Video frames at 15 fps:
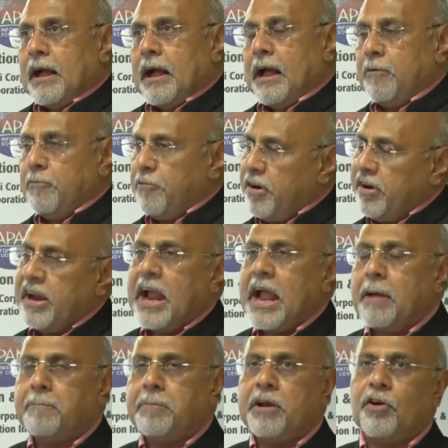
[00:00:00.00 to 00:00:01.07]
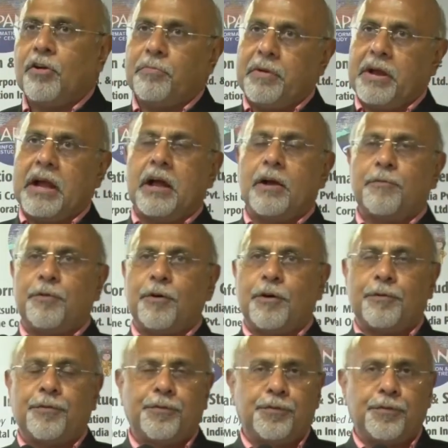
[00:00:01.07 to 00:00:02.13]
I'm very happy on behalf
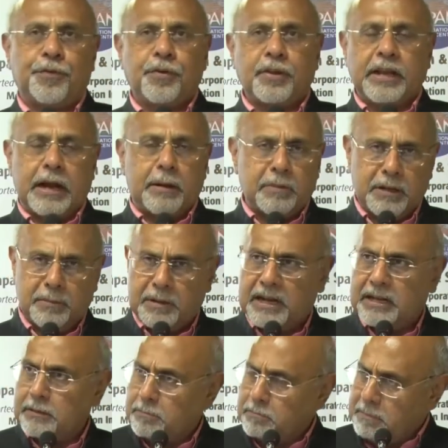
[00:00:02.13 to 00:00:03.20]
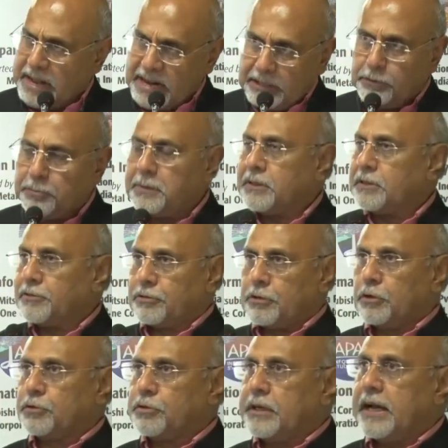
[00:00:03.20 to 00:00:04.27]
of the Ahmedabad Management
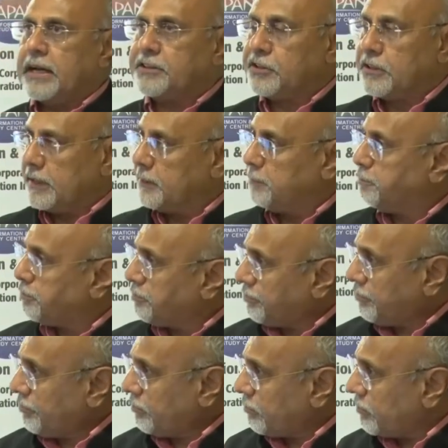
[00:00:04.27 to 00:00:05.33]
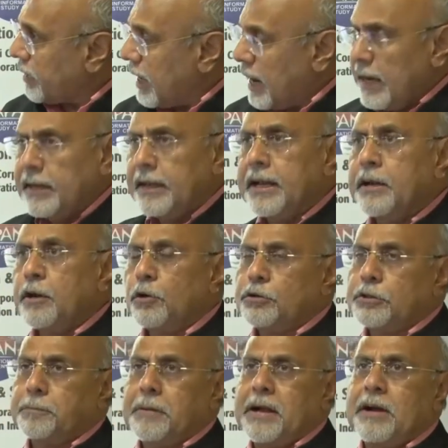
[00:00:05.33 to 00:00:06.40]
Association and the
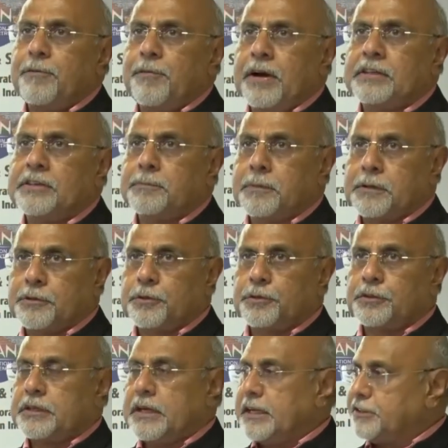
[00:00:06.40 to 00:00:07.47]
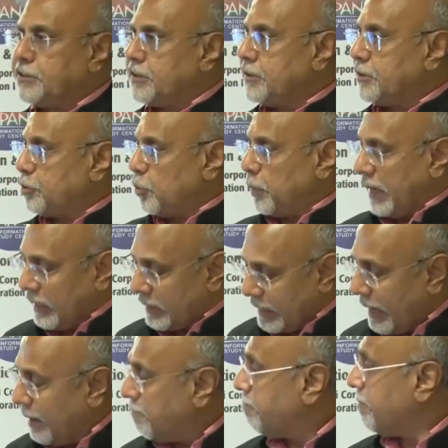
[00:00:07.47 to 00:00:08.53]
Indo-Japan Friendship Association to
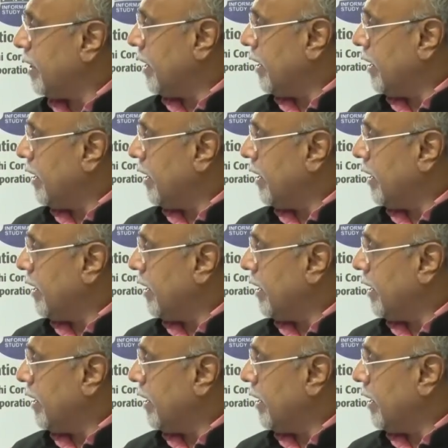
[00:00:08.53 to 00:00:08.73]
welcome